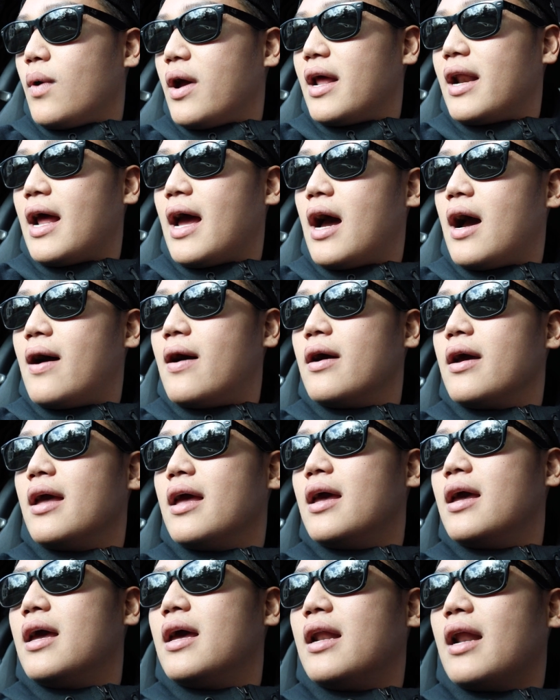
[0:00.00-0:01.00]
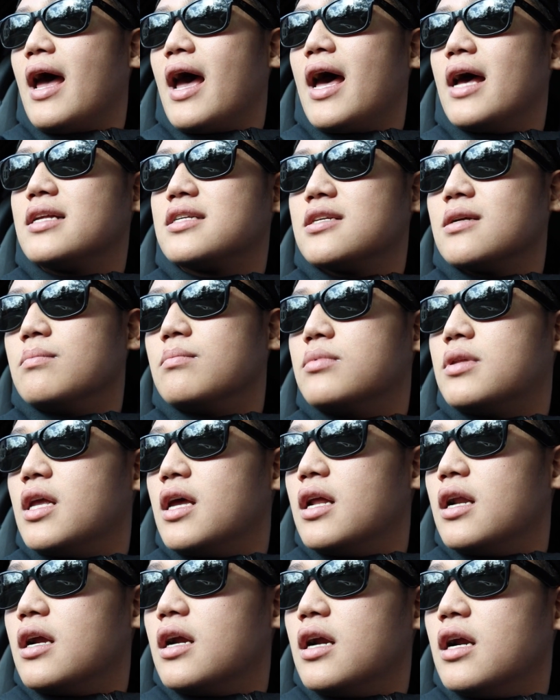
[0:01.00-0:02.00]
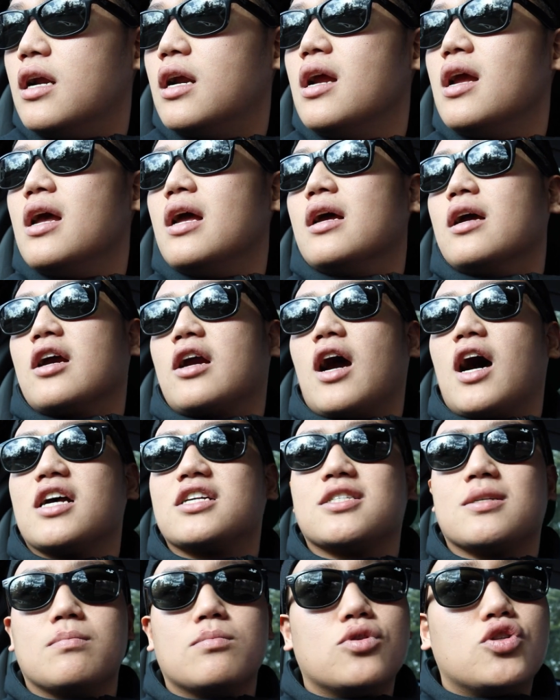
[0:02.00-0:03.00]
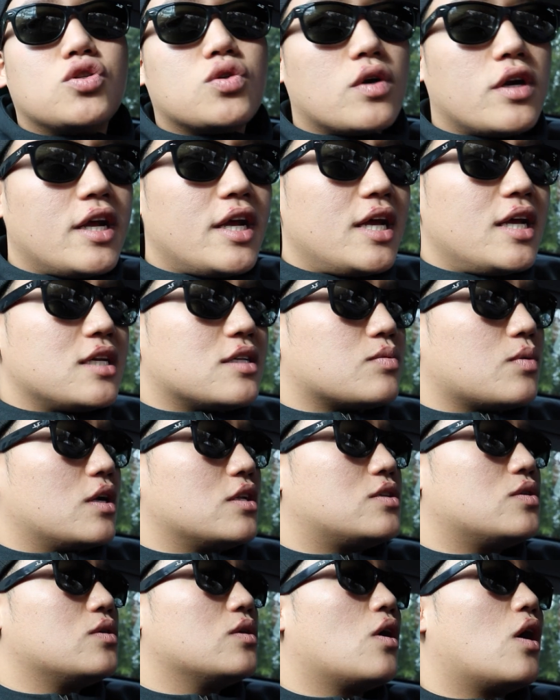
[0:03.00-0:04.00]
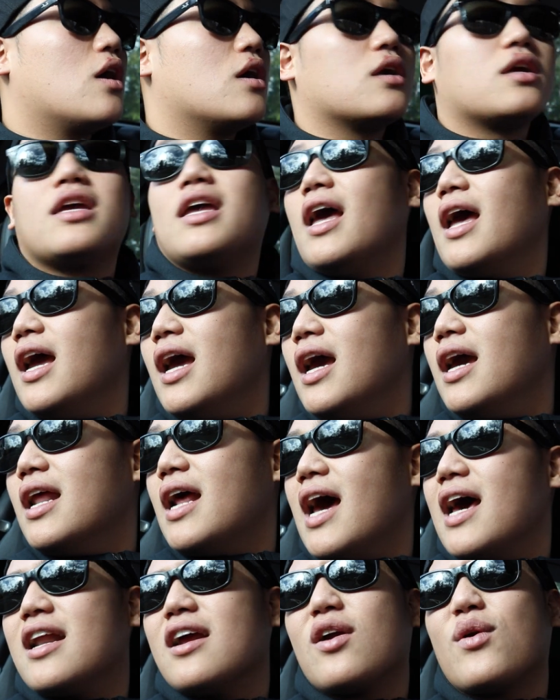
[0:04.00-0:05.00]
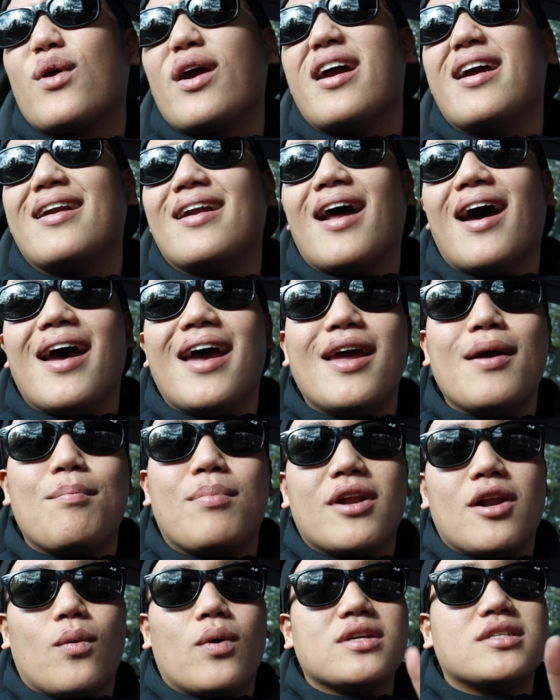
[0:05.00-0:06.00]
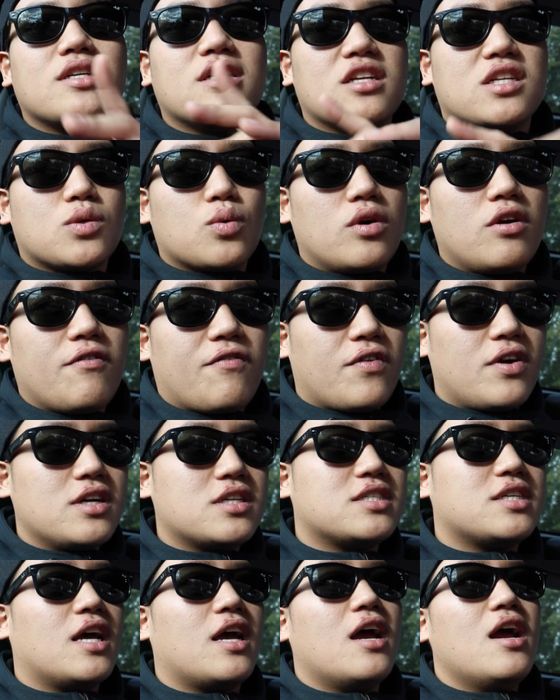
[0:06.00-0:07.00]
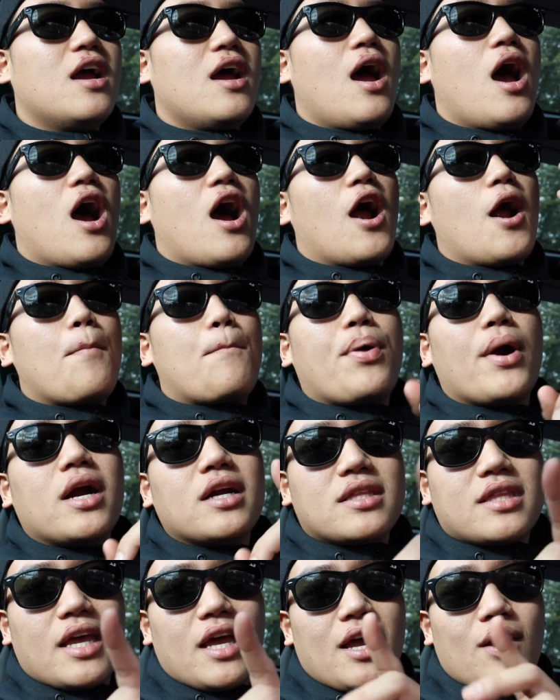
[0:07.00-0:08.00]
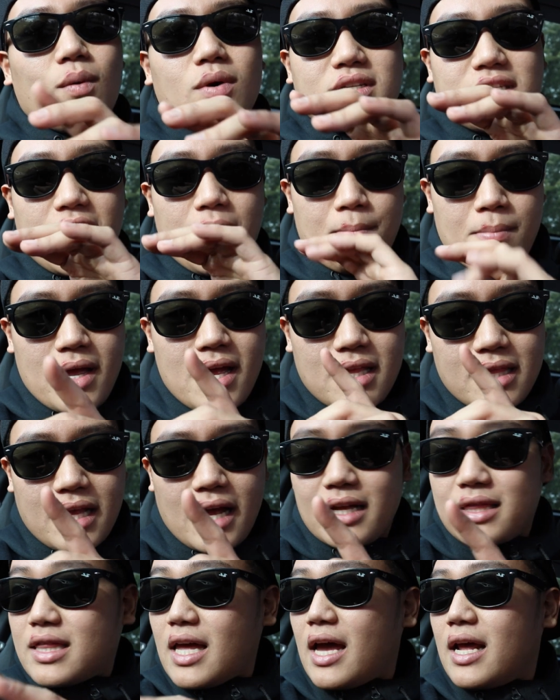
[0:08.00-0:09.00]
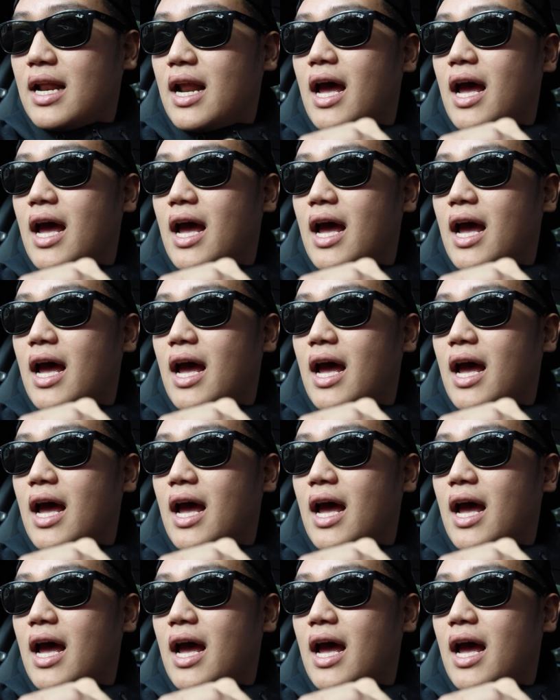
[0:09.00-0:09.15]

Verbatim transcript: went out and had some dinner, got some drinks, went to the arcade, had a great night. But it wasn't the 21st yet. Her birthday was at midnight that